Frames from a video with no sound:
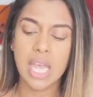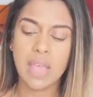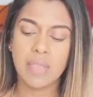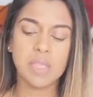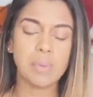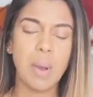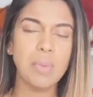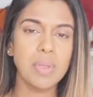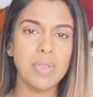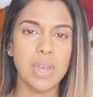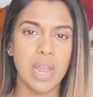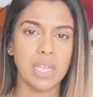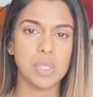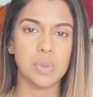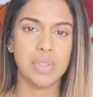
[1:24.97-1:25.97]
It's probably the
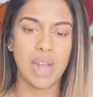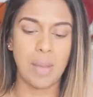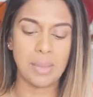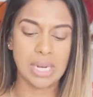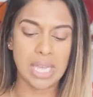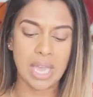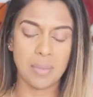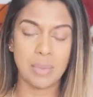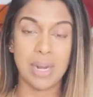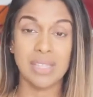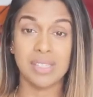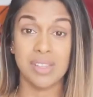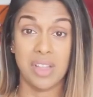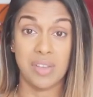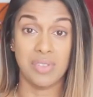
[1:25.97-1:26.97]
next one that I'm gonna get, but I
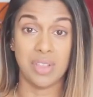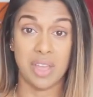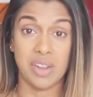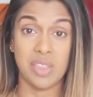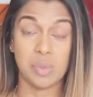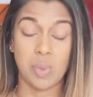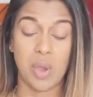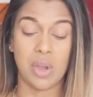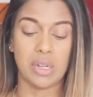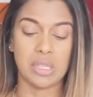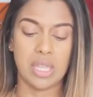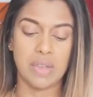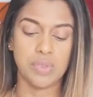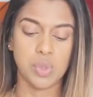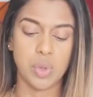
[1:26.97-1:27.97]
still have a lot of this product left,